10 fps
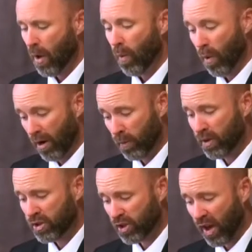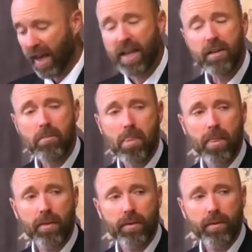One was slain,
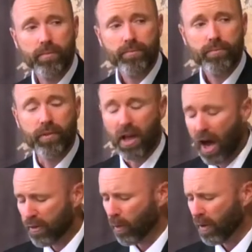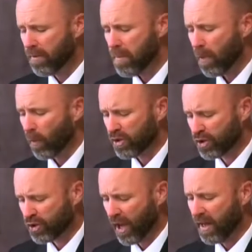the other one was
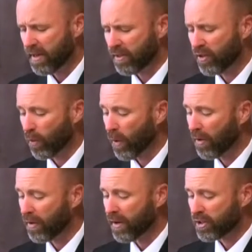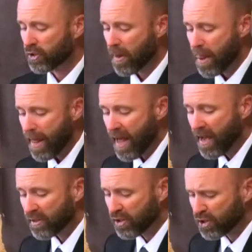sent into the wilderness
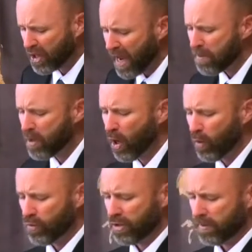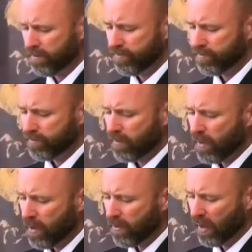as a scapegoat.
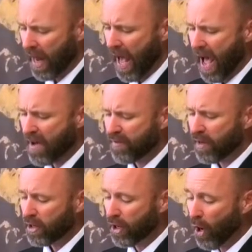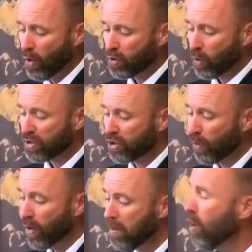The live goat was the
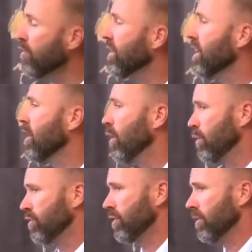removing goat.